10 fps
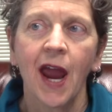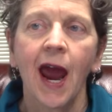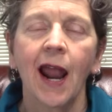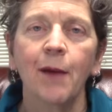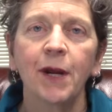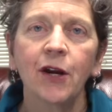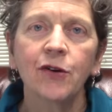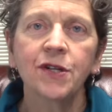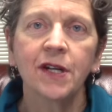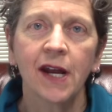and I'm
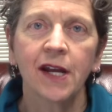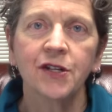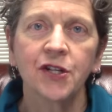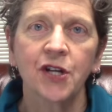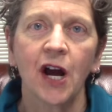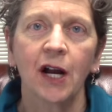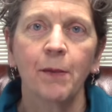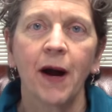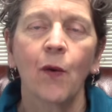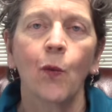here today to talk
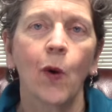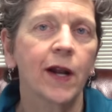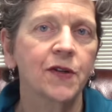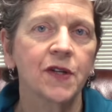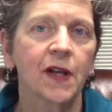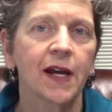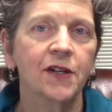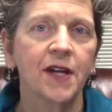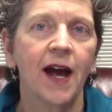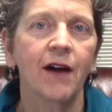about what it's like
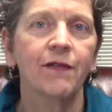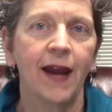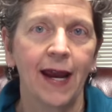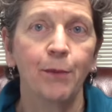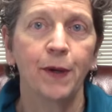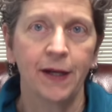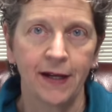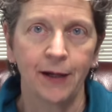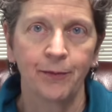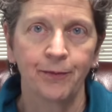to have APD.